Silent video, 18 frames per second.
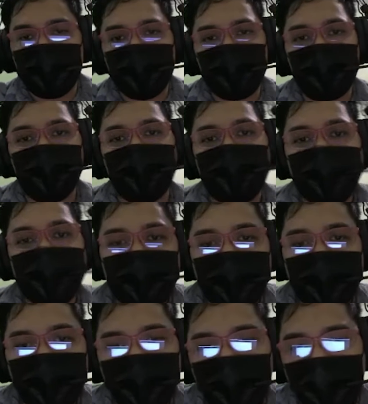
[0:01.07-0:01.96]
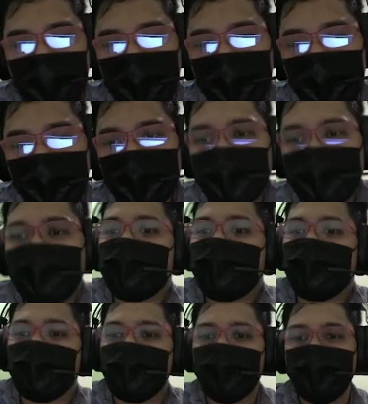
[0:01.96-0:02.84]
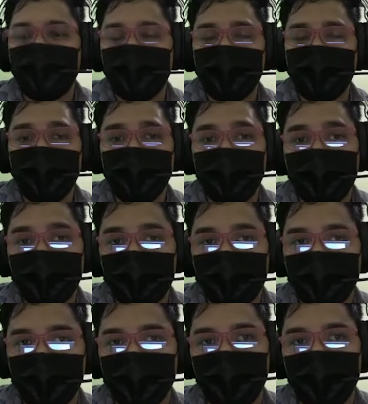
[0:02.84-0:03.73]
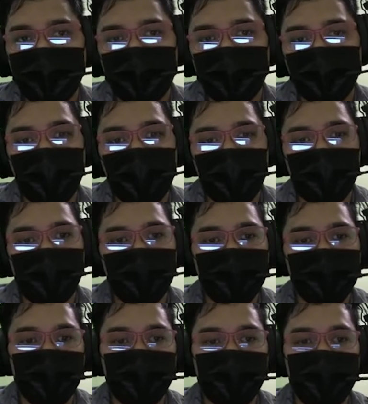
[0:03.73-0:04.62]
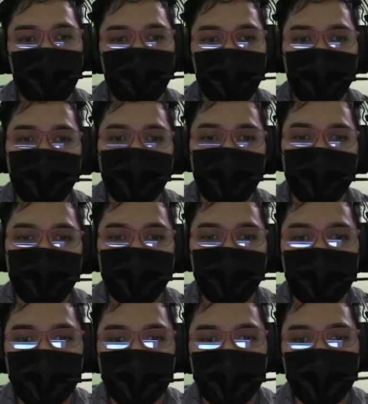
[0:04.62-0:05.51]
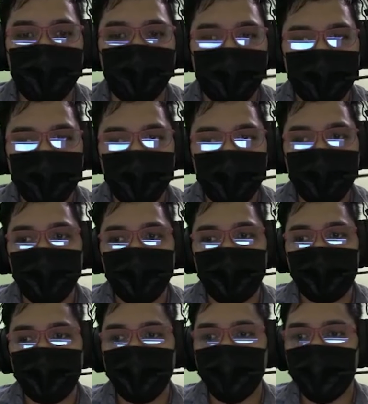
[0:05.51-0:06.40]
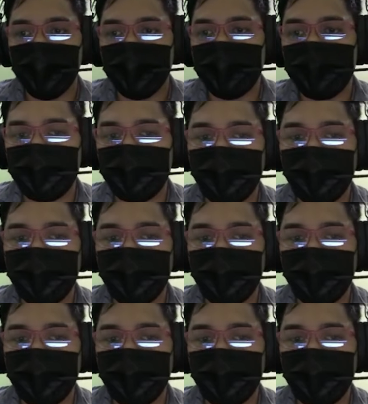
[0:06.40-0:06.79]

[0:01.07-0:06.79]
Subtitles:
Good day, I'm Alan, and in this video, we're going to talk about my favorite index trading strategy.